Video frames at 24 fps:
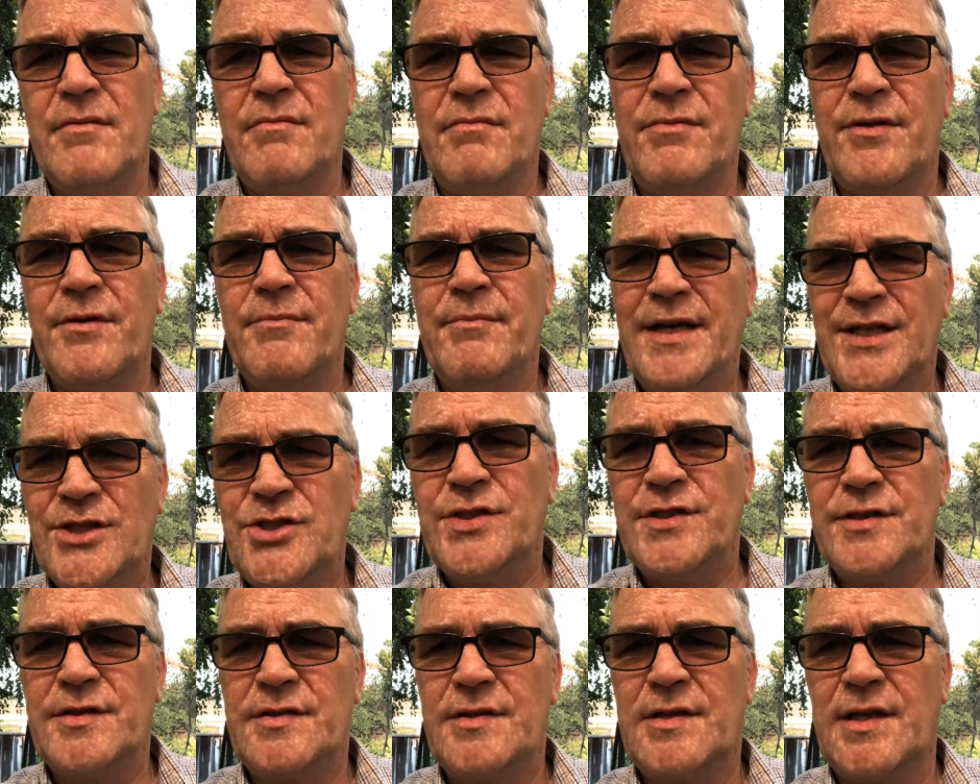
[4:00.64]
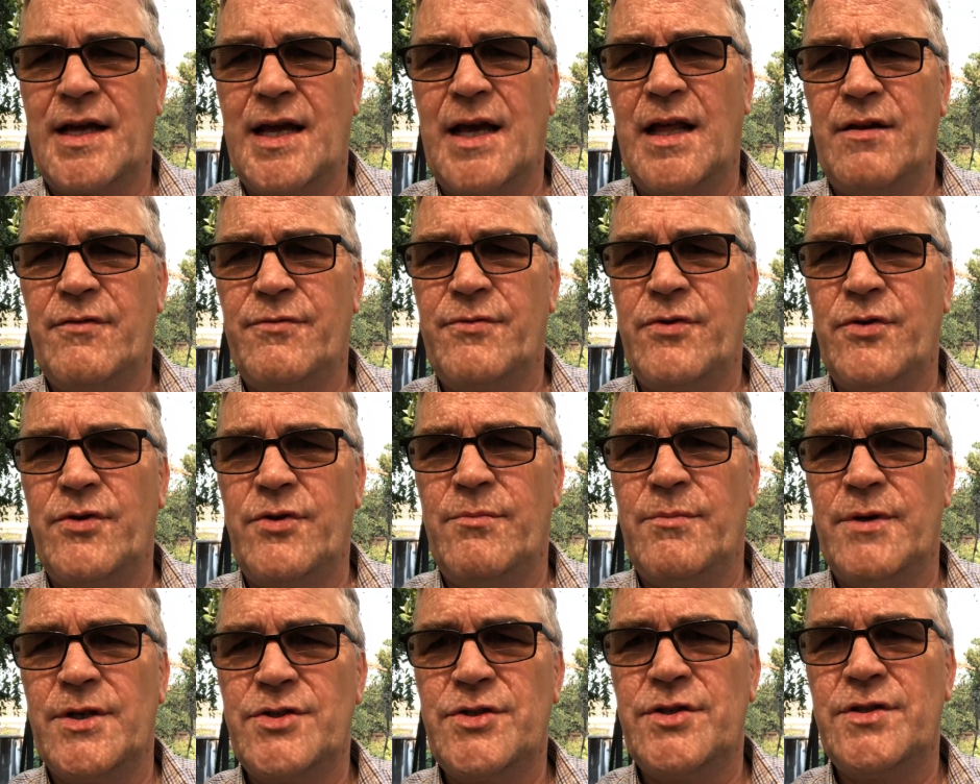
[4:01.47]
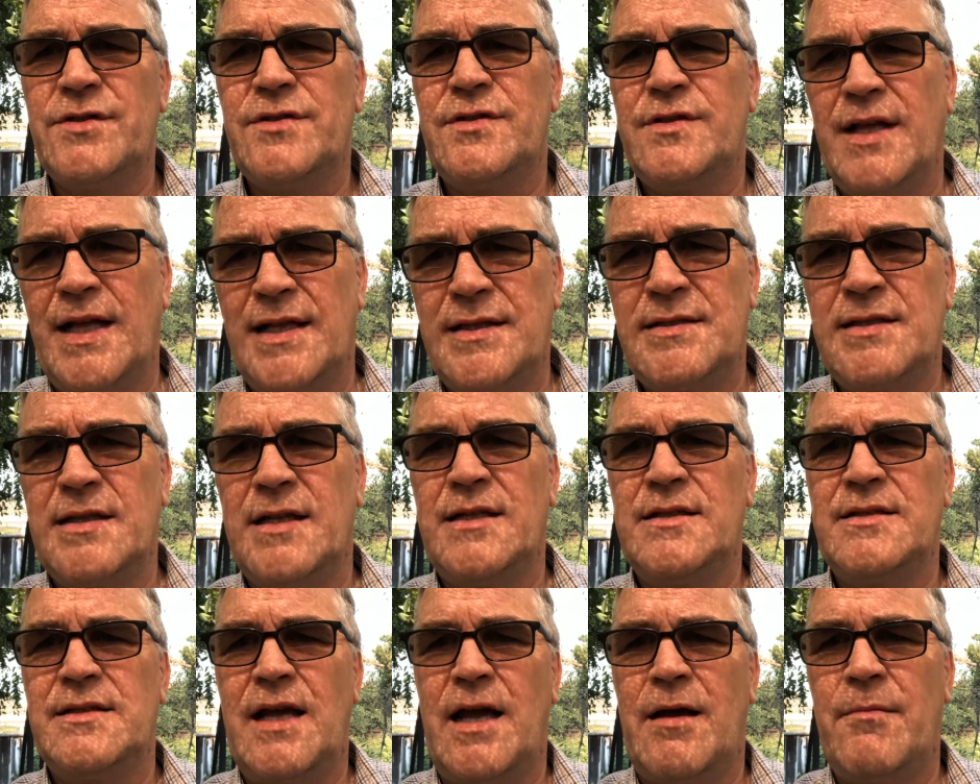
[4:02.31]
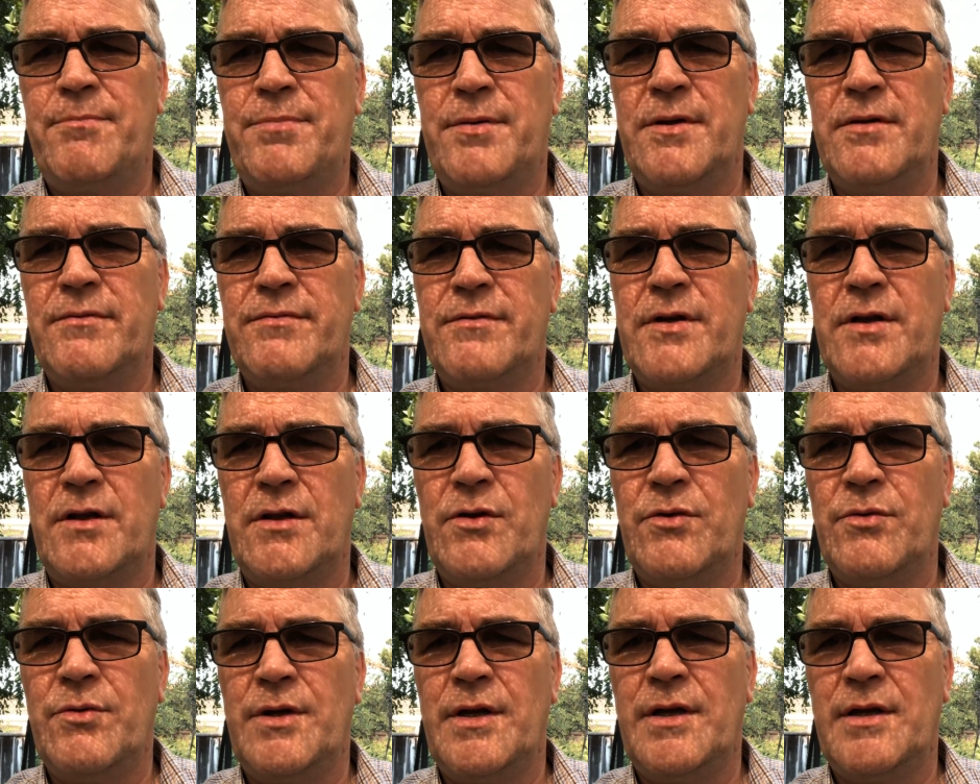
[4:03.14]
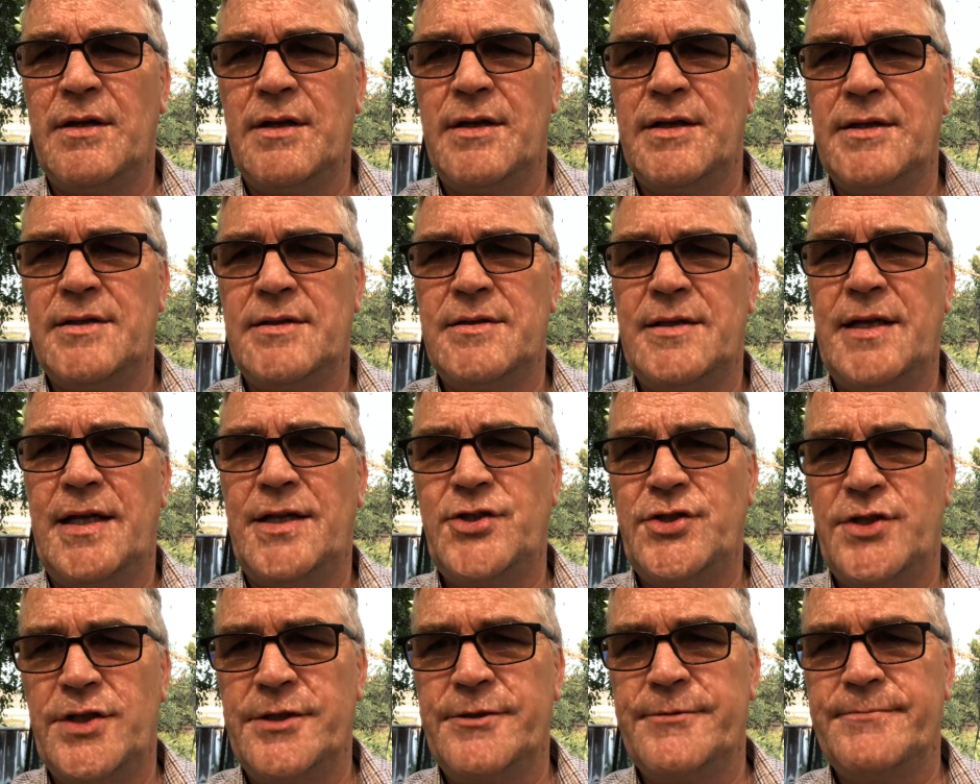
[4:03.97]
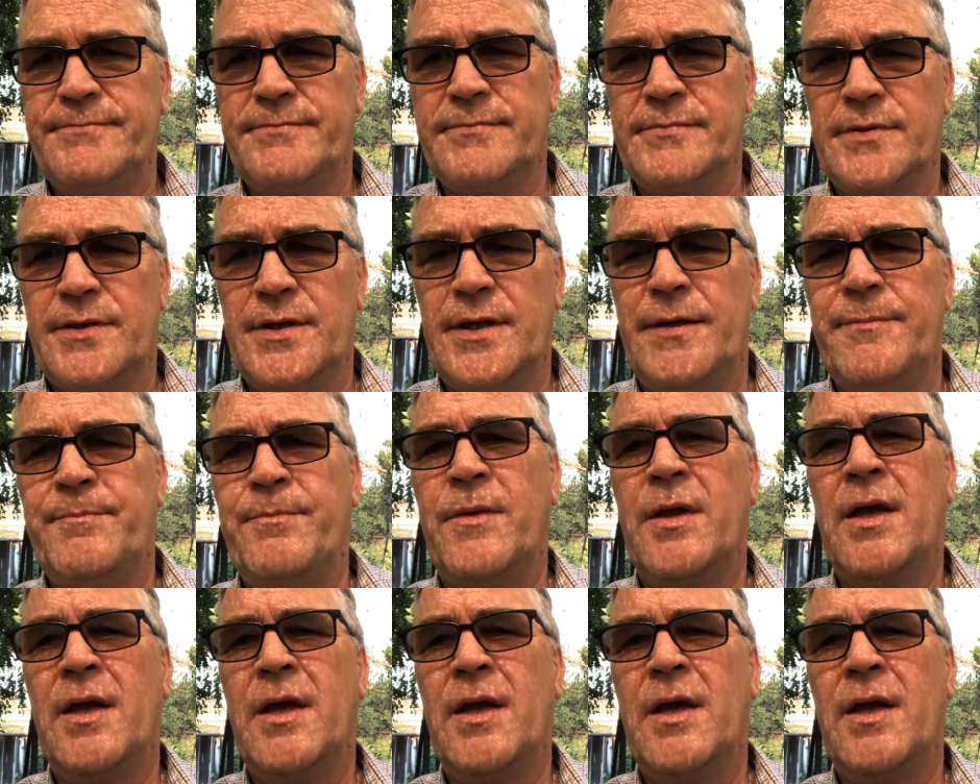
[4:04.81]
The missions, the California missions, that's an example of colonialization, okay?